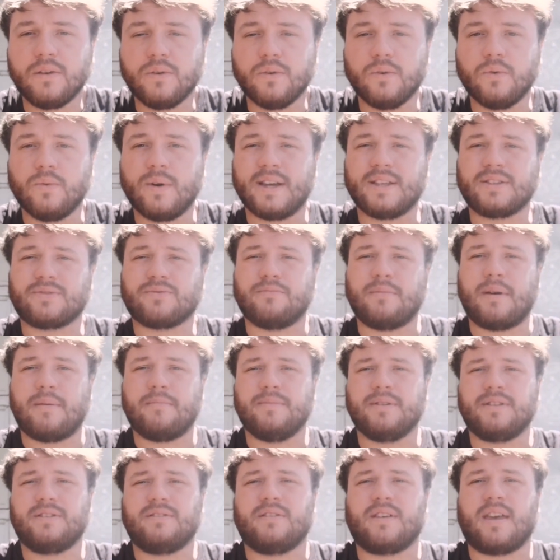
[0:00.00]
Always
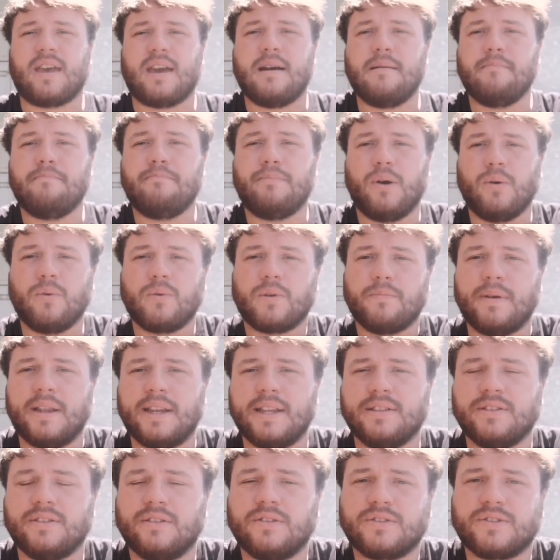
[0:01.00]
remember to get a bulk
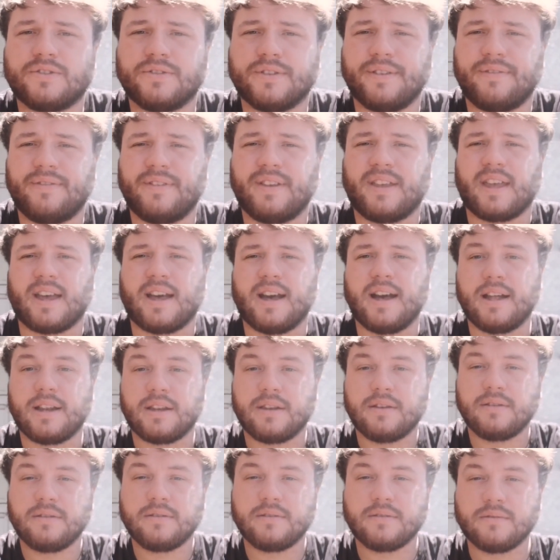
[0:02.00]
billing doctor if you
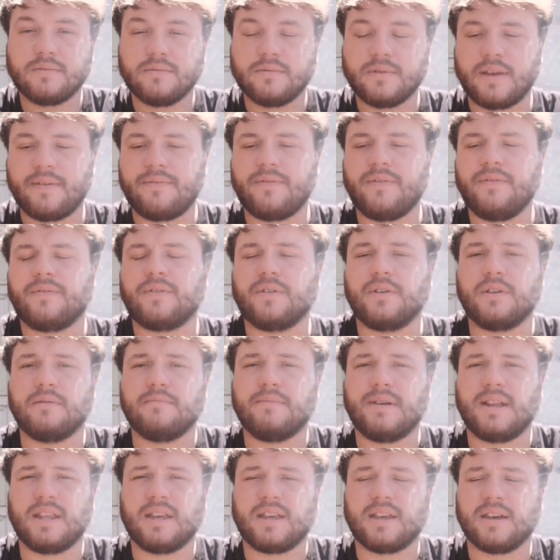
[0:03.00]
can. If you've got
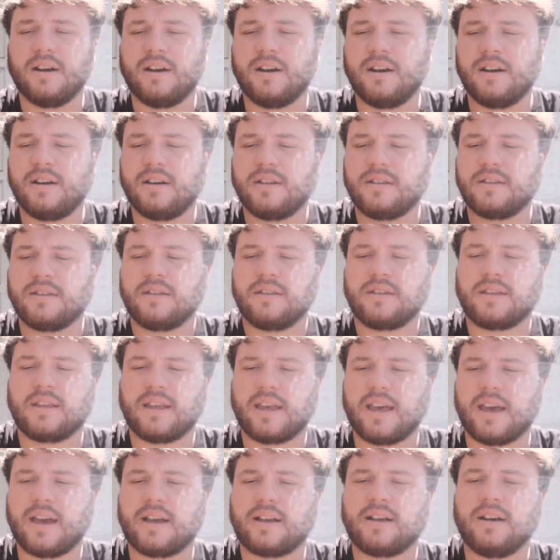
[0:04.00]
your Medicard,
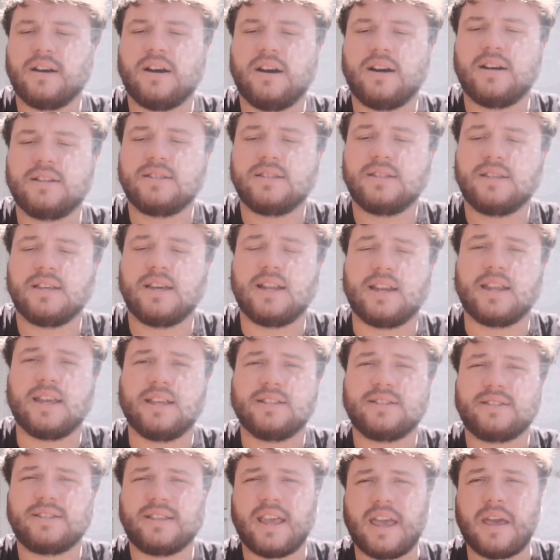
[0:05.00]
care card, and
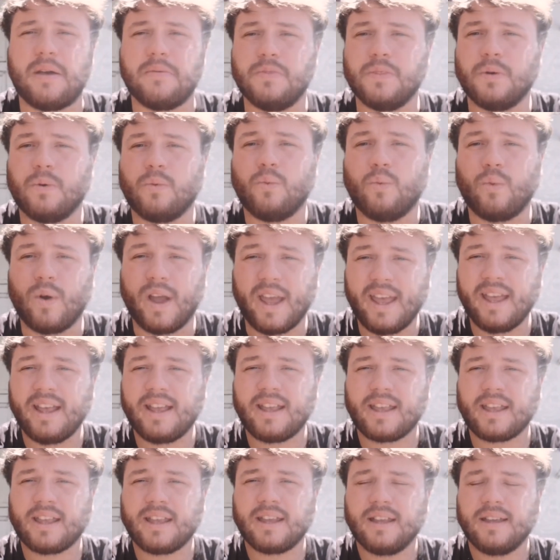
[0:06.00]
it's in the
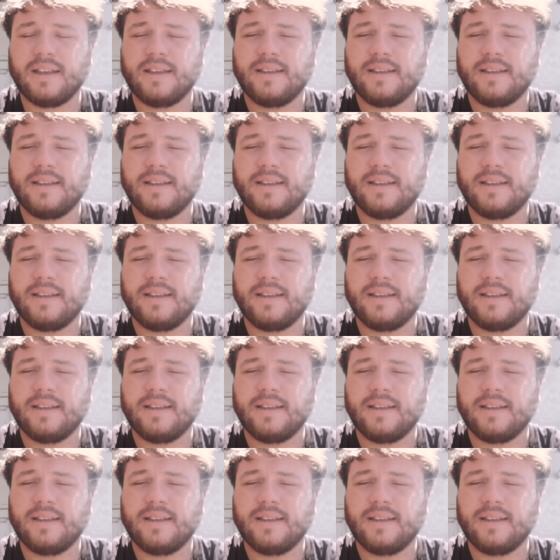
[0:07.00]
week,